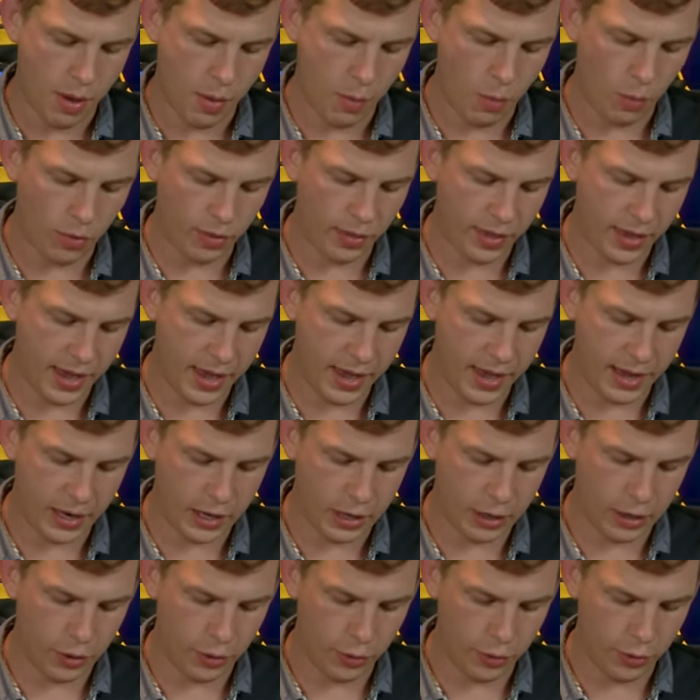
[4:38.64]
And what they
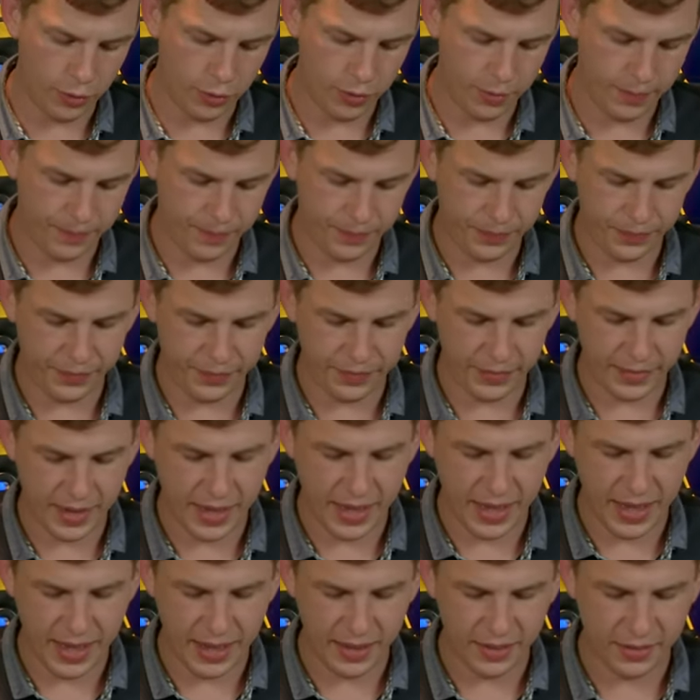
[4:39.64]
include
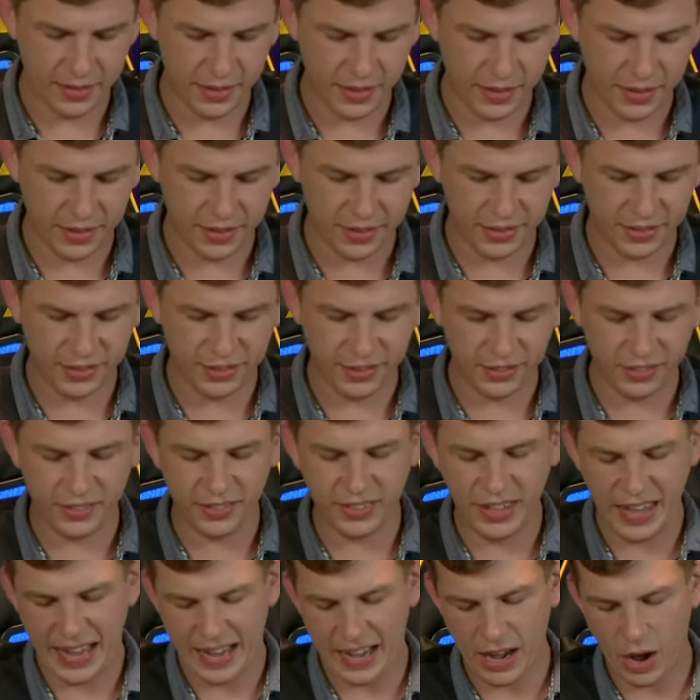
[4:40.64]
is
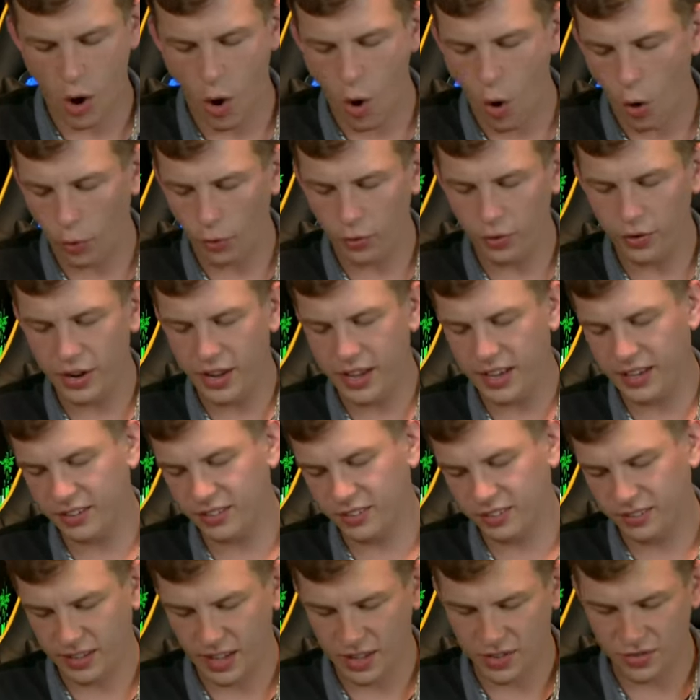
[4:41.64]
stick-on
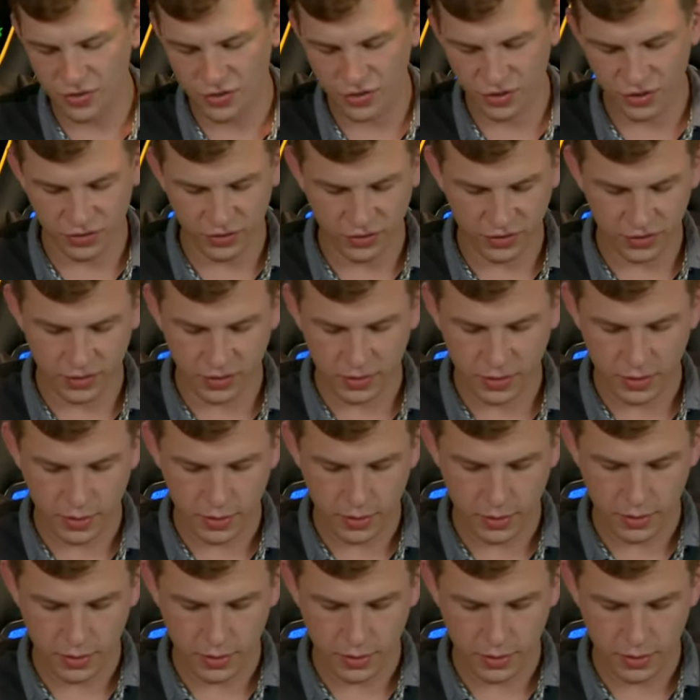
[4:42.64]
extensions.